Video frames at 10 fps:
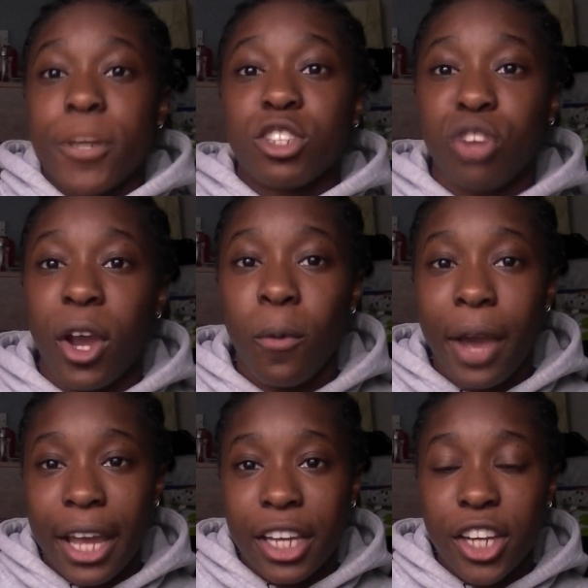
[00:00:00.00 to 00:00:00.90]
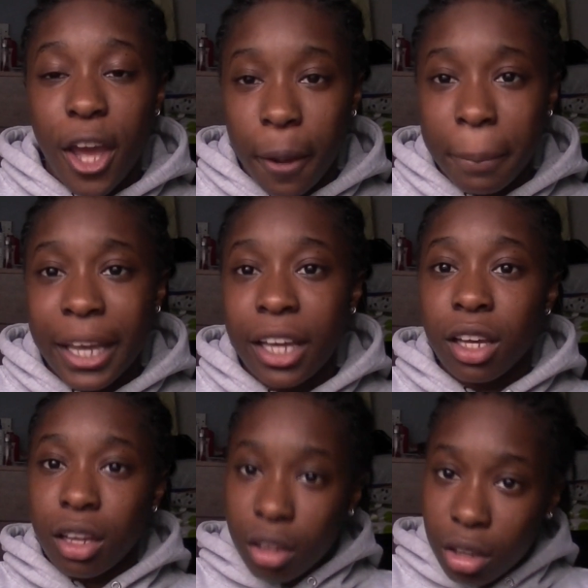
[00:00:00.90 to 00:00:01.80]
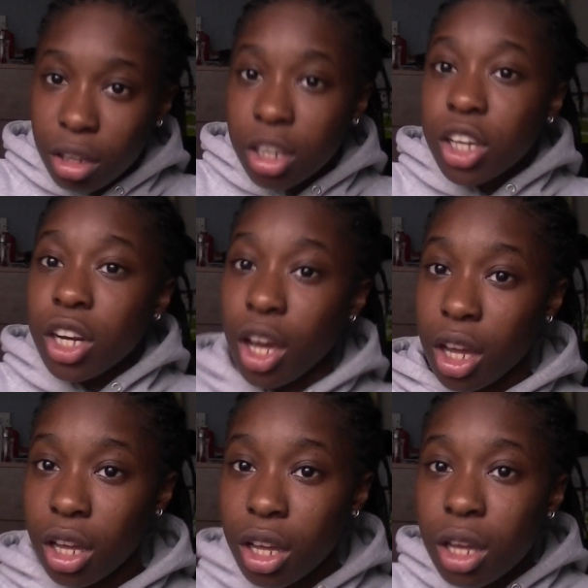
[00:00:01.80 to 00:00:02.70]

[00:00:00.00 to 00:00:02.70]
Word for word: straight away, you know, be you know